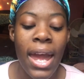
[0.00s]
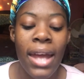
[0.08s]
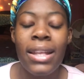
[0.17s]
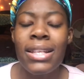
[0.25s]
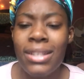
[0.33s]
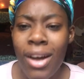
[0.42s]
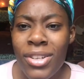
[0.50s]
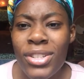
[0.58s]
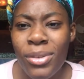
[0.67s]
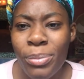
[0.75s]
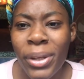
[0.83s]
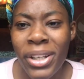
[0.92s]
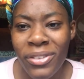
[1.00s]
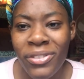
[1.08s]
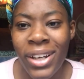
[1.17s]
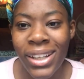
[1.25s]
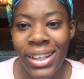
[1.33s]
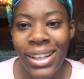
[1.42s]
It's also pretty
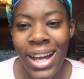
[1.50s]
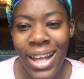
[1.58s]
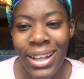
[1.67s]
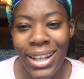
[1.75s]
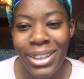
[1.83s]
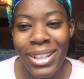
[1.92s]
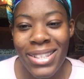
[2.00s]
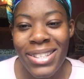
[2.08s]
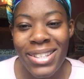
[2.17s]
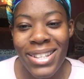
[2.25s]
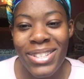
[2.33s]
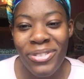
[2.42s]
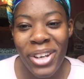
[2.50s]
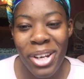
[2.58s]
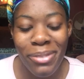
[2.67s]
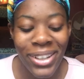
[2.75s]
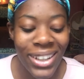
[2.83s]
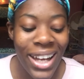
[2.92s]
funny. I like it's a it's a funny
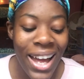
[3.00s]
book